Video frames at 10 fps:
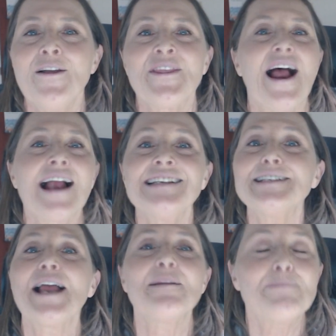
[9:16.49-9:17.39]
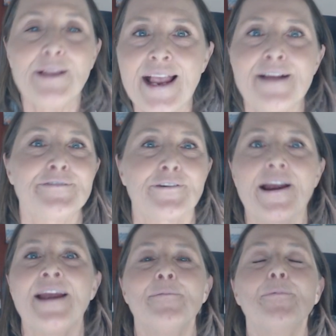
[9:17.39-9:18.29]
I did not plan for
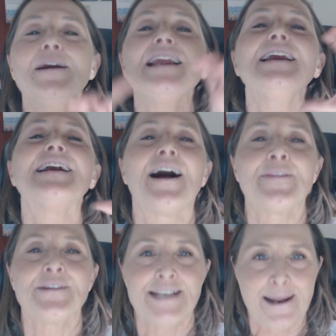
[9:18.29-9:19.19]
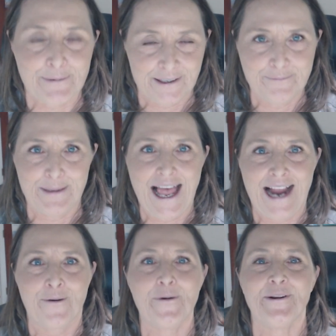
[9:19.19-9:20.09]
a week on the topic of
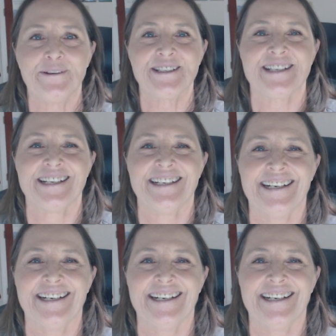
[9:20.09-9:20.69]
black holes.